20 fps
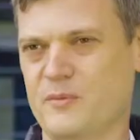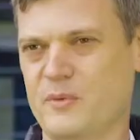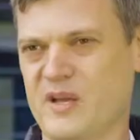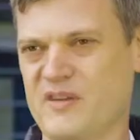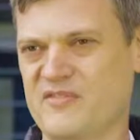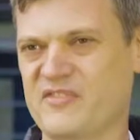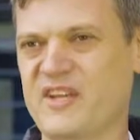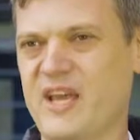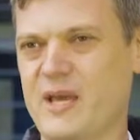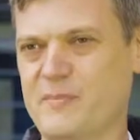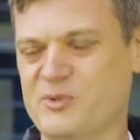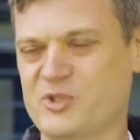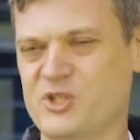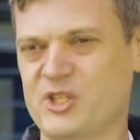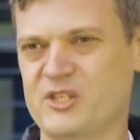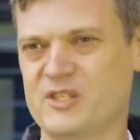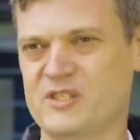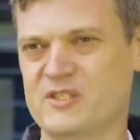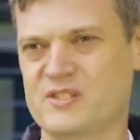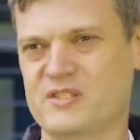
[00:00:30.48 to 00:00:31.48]
We have
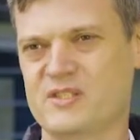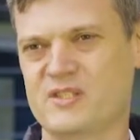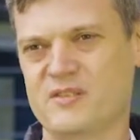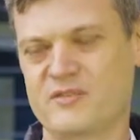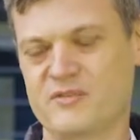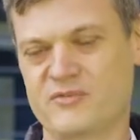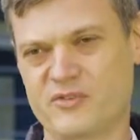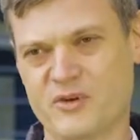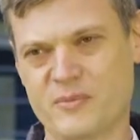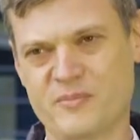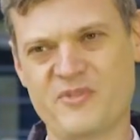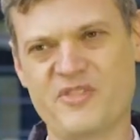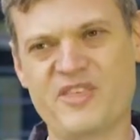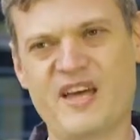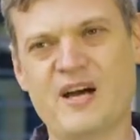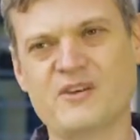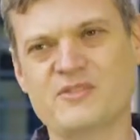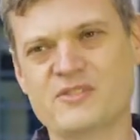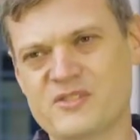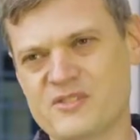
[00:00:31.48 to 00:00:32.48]
captured from
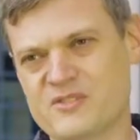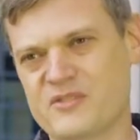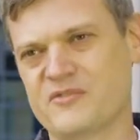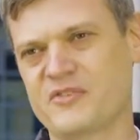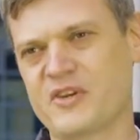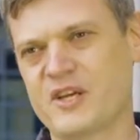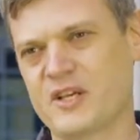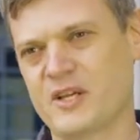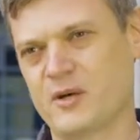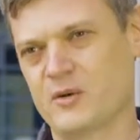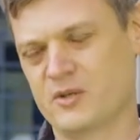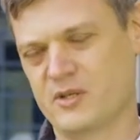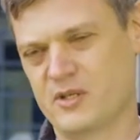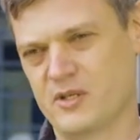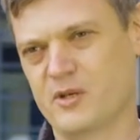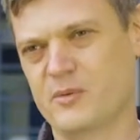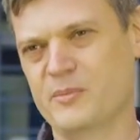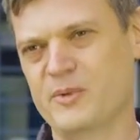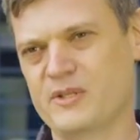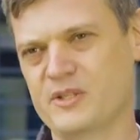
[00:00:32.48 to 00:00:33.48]
thousands of
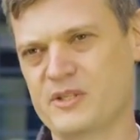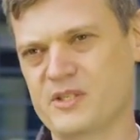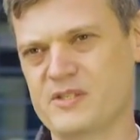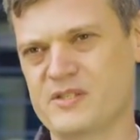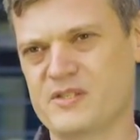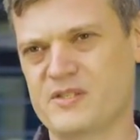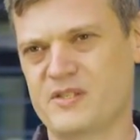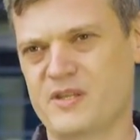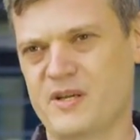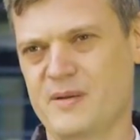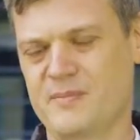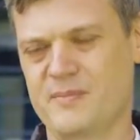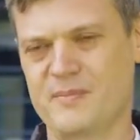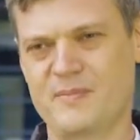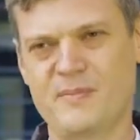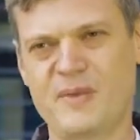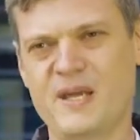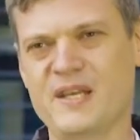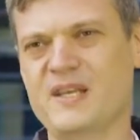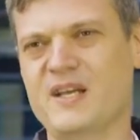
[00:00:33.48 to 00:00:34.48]
kilometers
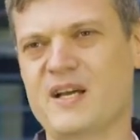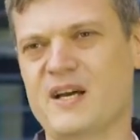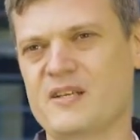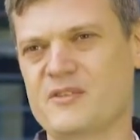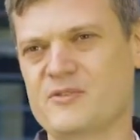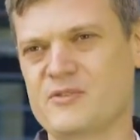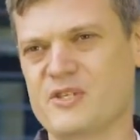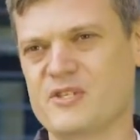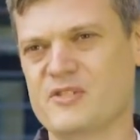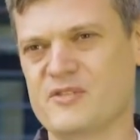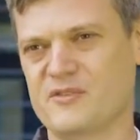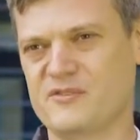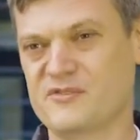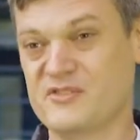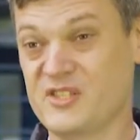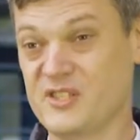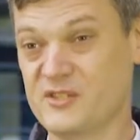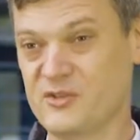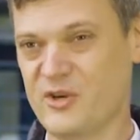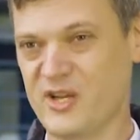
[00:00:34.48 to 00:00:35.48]
many hundreds of
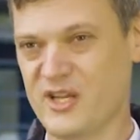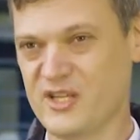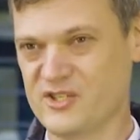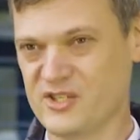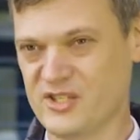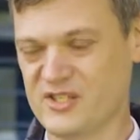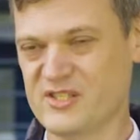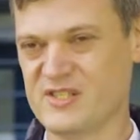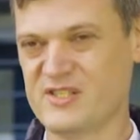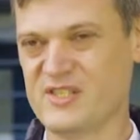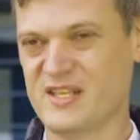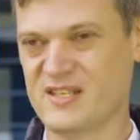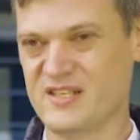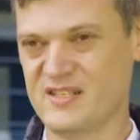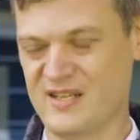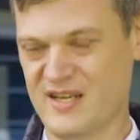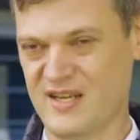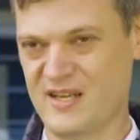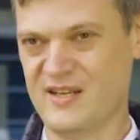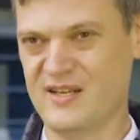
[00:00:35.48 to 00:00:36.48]
situations that
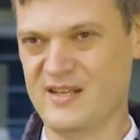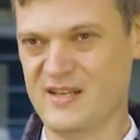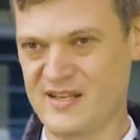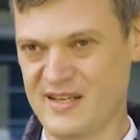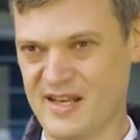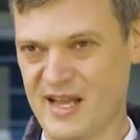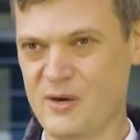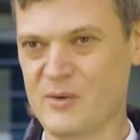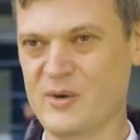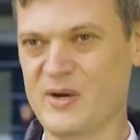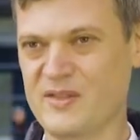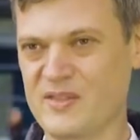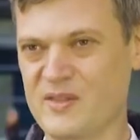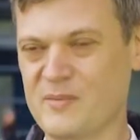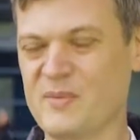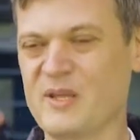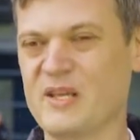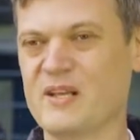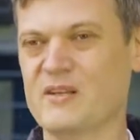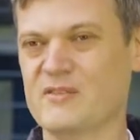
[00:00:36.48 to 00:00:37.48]
now are in the
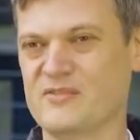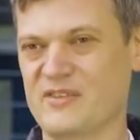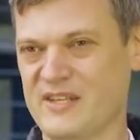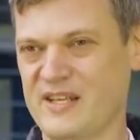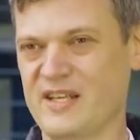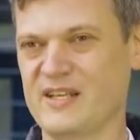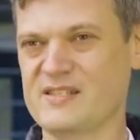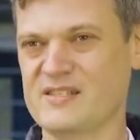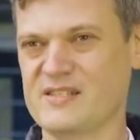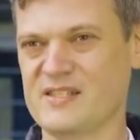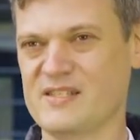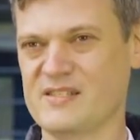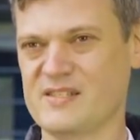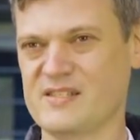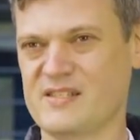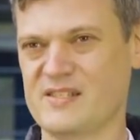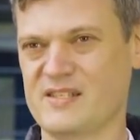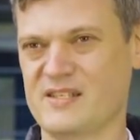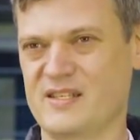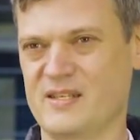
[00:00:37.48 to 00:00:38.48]
middle of
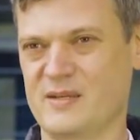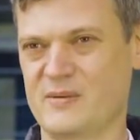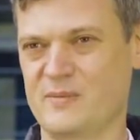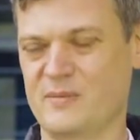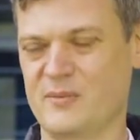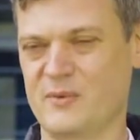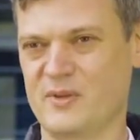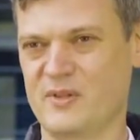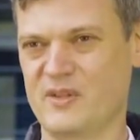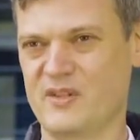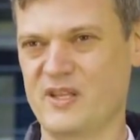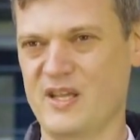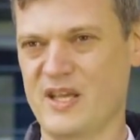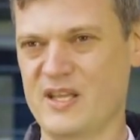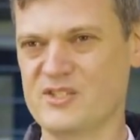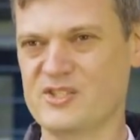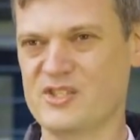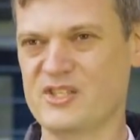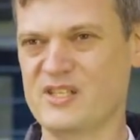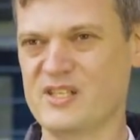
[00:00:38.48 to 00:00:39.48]
analysis. What the
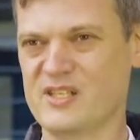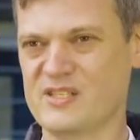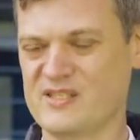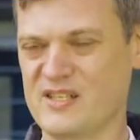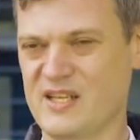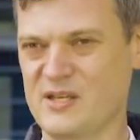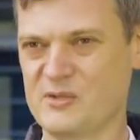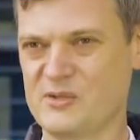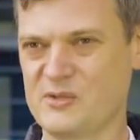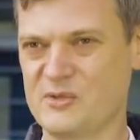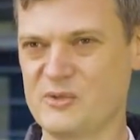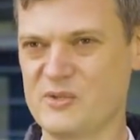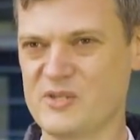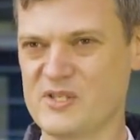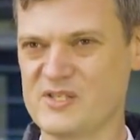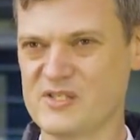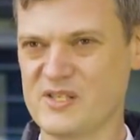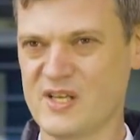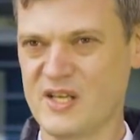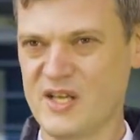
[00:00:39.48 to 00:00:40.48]
engineers now do
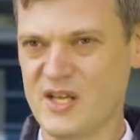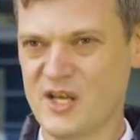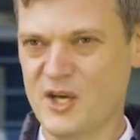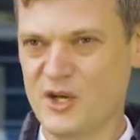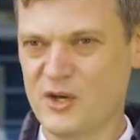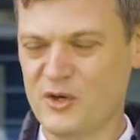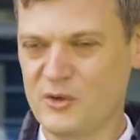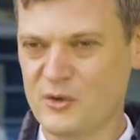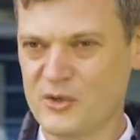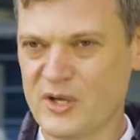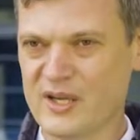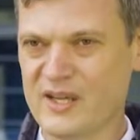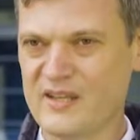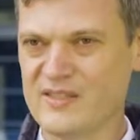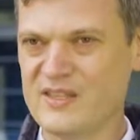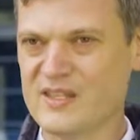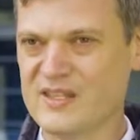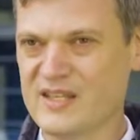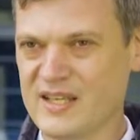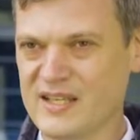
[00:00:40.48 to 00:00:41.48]
is looking
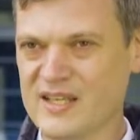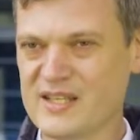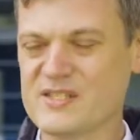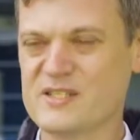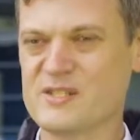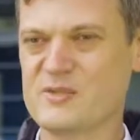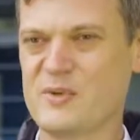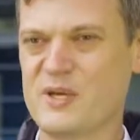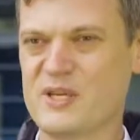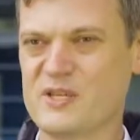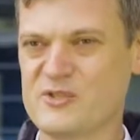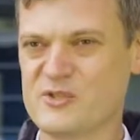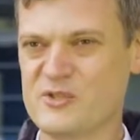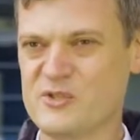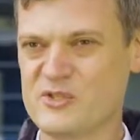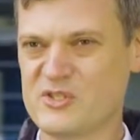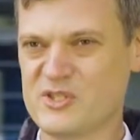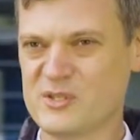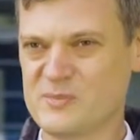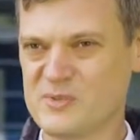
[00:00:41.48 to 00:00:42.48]
at the data where the
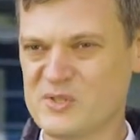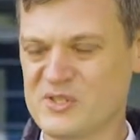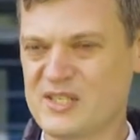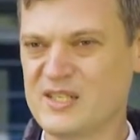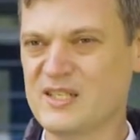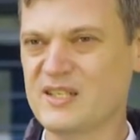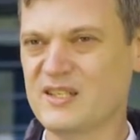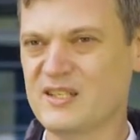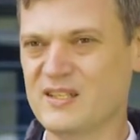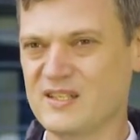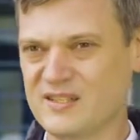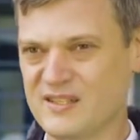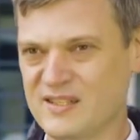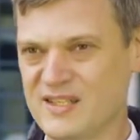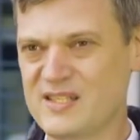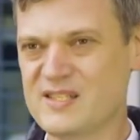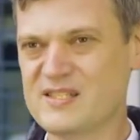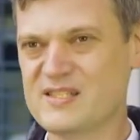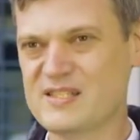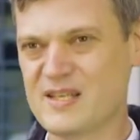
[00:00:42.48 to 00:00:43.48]
system still
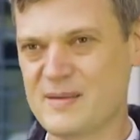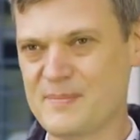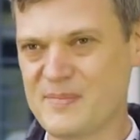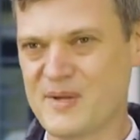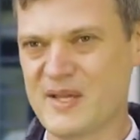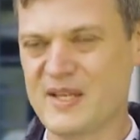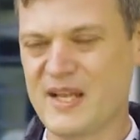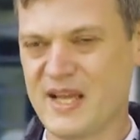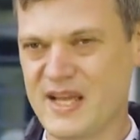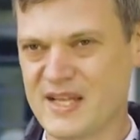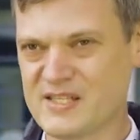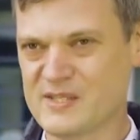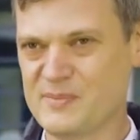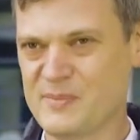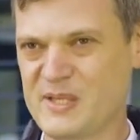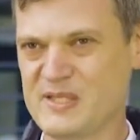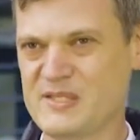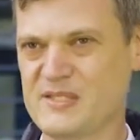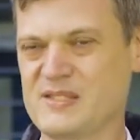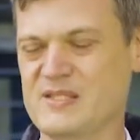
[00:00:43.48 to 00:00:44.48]
needs some
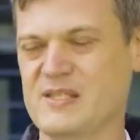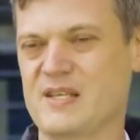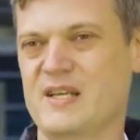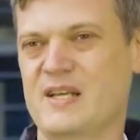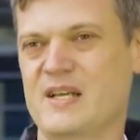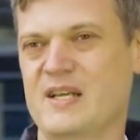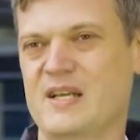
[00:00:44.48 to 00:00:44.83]
enhancements